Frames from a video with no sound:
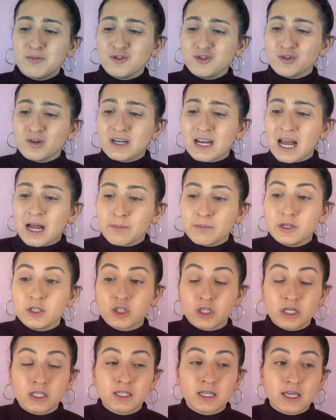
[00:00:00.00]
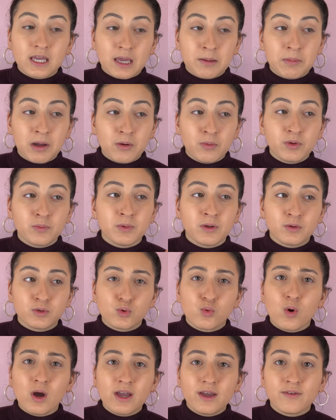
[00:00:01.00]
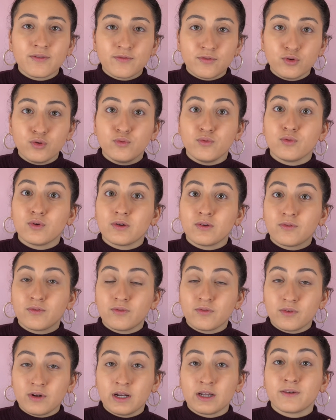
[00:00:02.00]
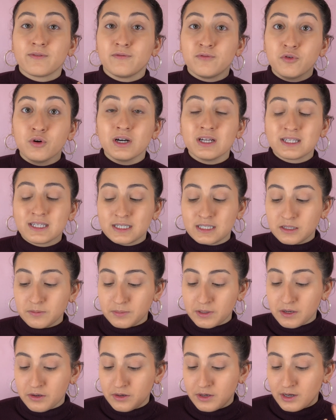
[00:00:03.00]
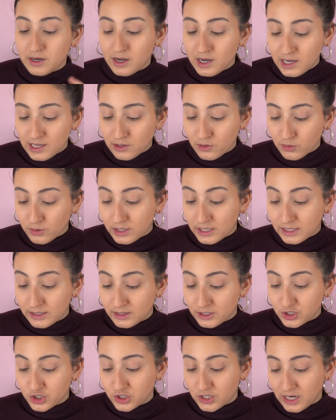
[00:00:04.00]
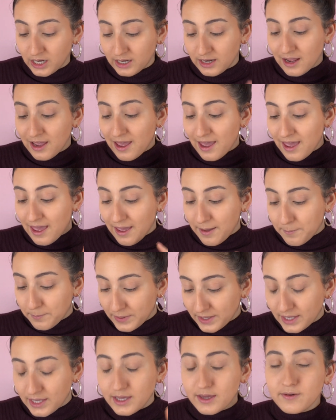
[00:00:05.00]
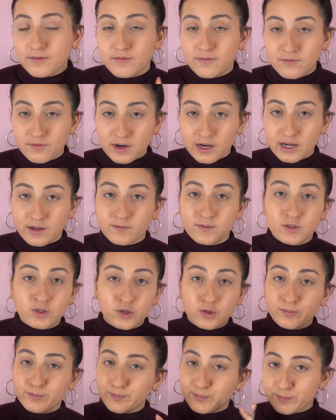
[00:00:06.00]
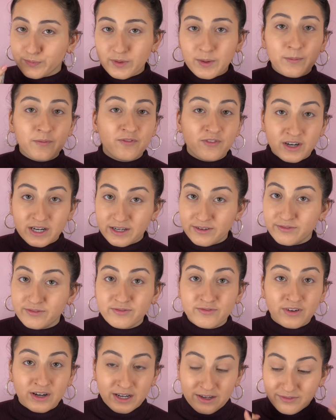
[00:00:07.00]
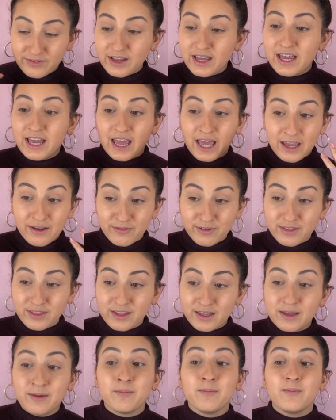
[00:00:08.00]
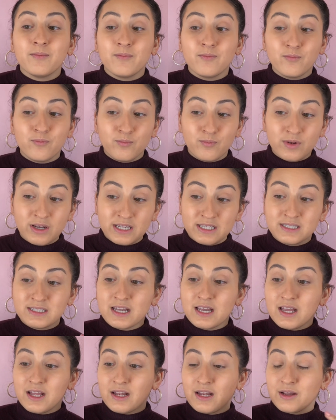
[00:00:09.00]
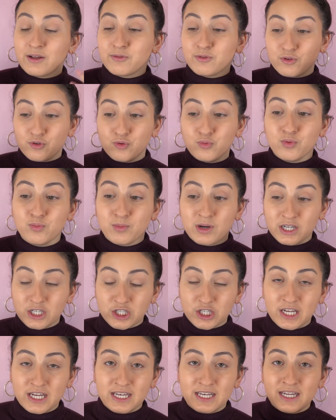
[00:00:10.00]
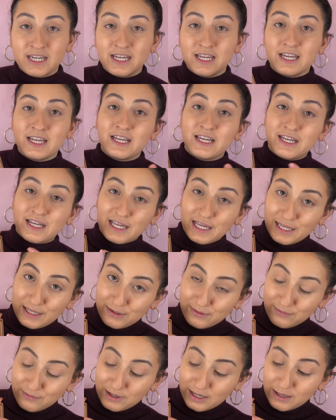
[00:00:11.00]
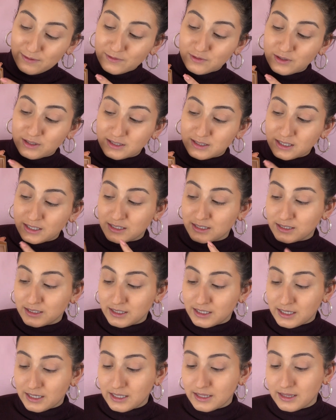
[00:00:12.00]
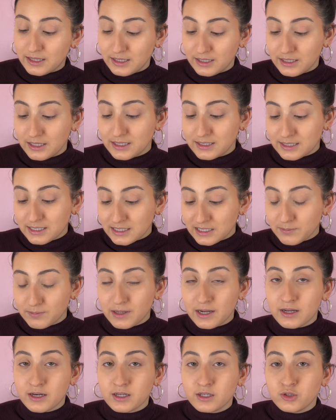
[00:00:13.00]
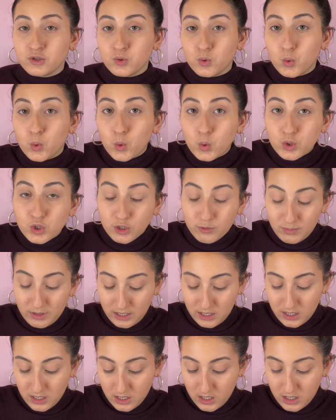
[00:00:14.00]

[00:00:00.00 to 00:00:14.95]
not sure on how many shades they came out with, but it was quite a few, like for a setting powder, and I got it in the shade P5, so 5. Everything is like to do with my shade is 5, so I decided to get the setting powder to also be